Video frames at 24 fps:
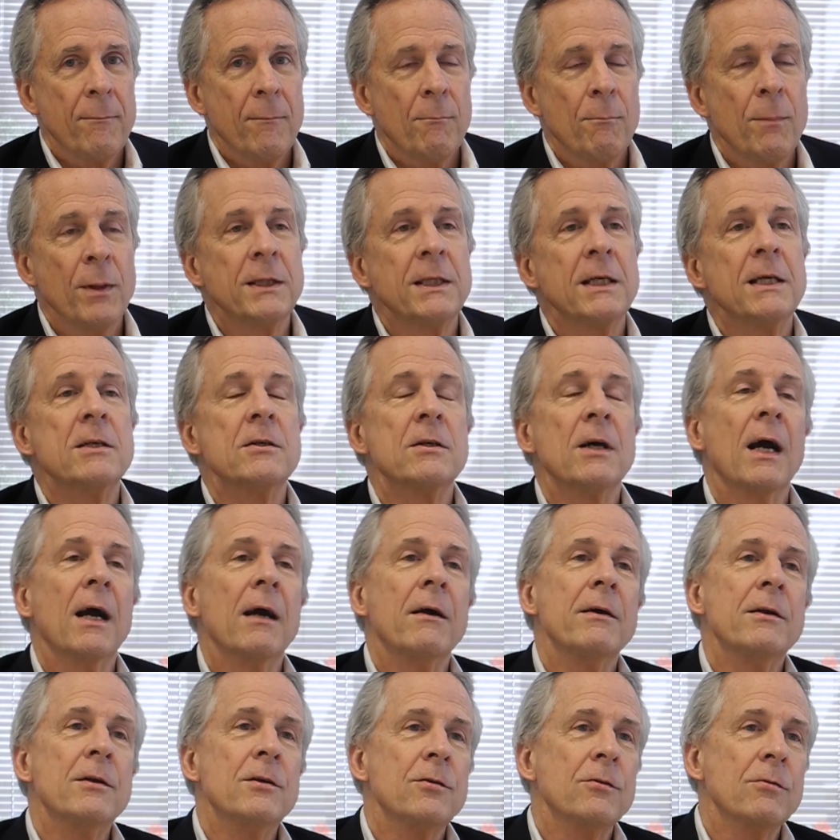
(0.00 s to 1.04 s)
But the entire
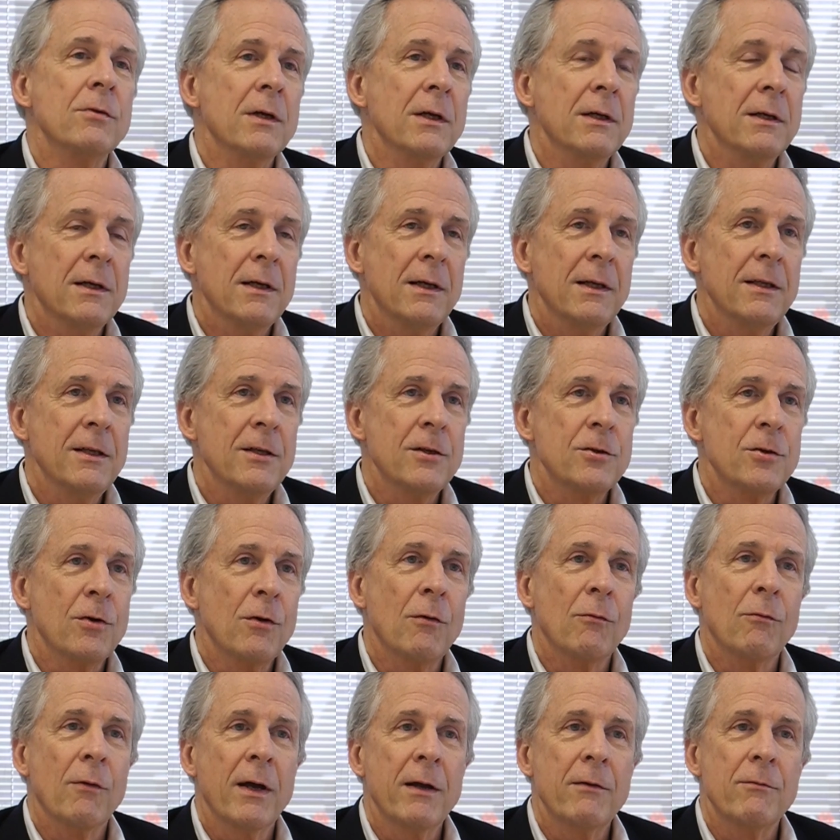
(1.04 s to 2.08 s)
industry, the
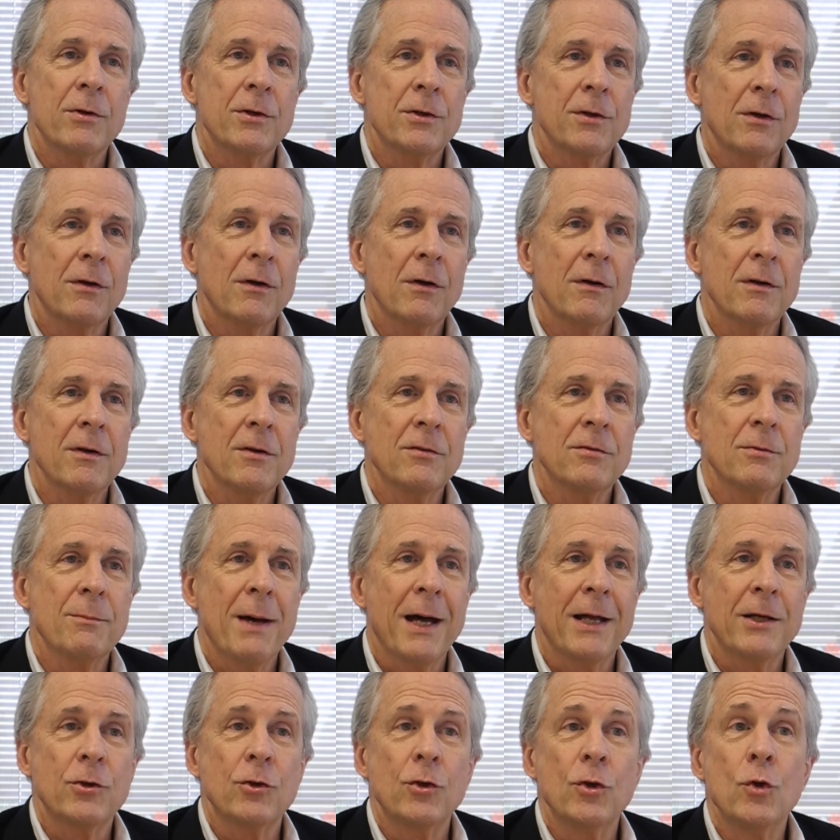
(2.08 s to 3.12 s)
internal rate of return is
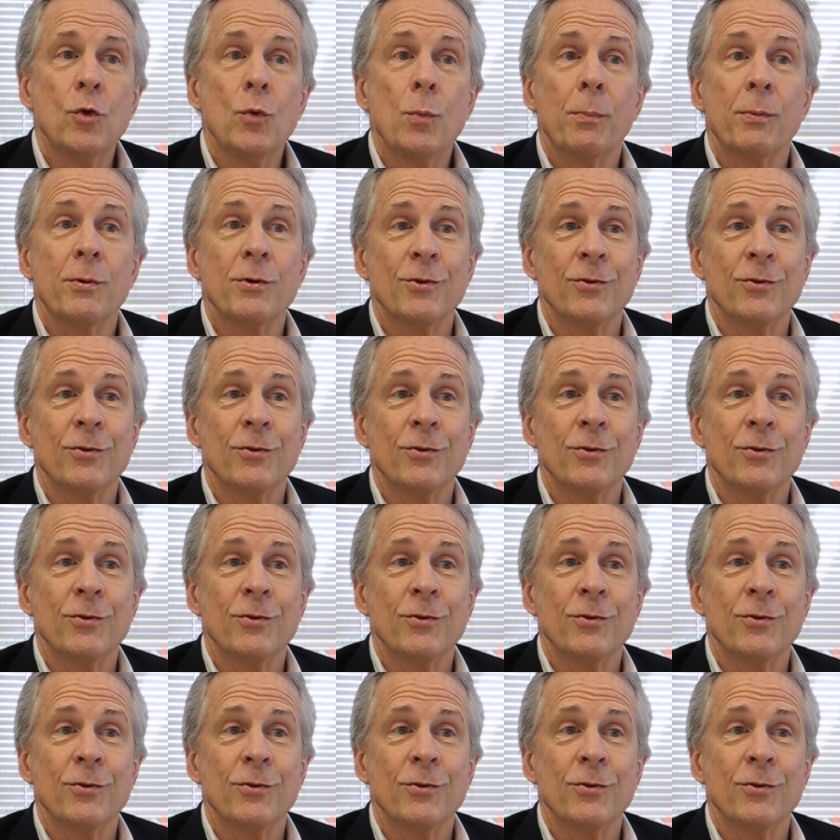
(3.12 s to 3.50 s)
about 2%